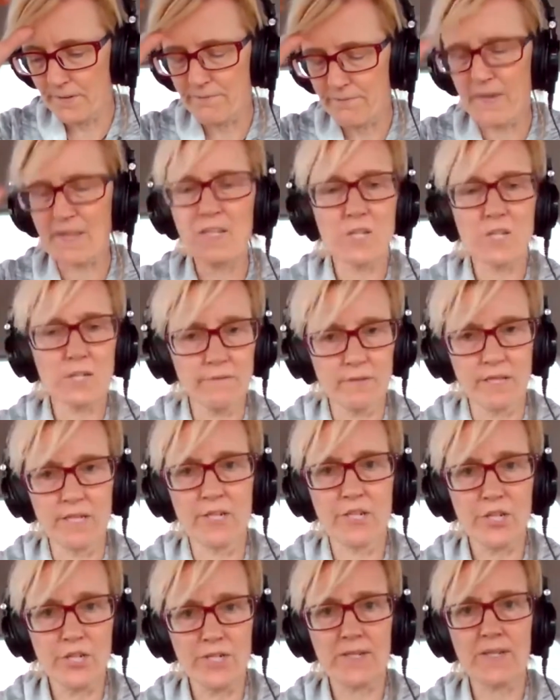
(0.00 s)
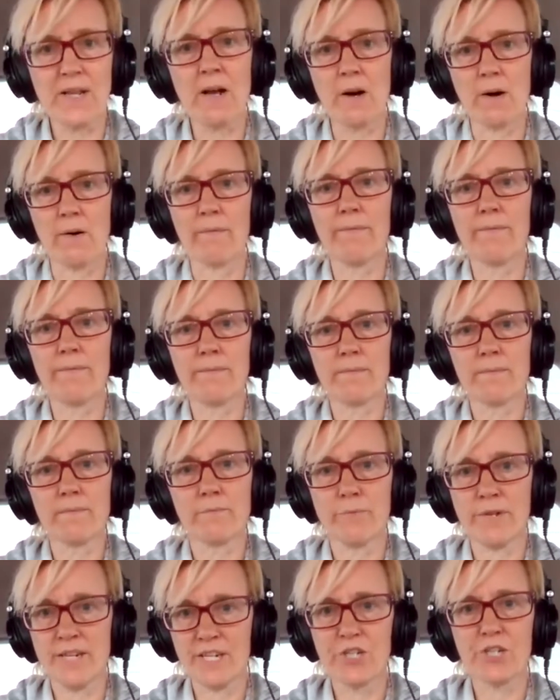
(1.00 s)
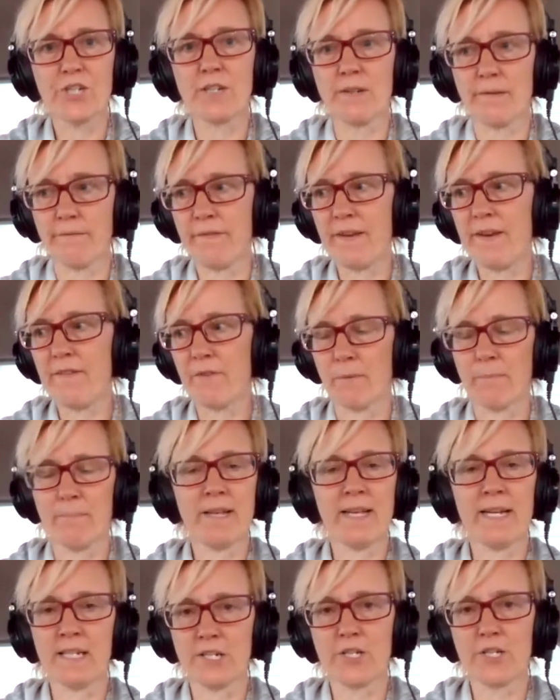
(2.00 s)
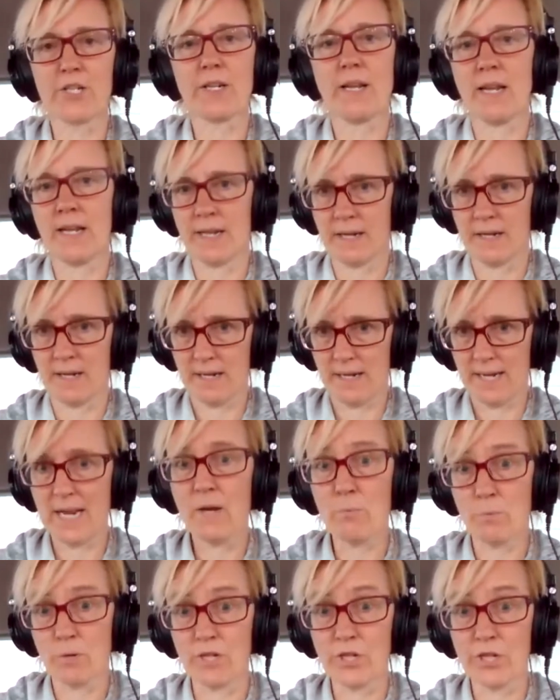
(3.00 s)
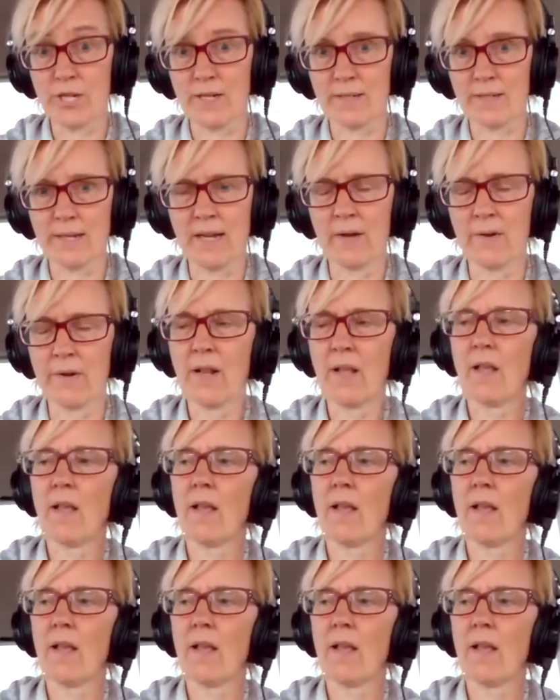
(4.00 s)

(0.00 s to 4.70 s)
festival itself reached a fever pitch and it was shut down,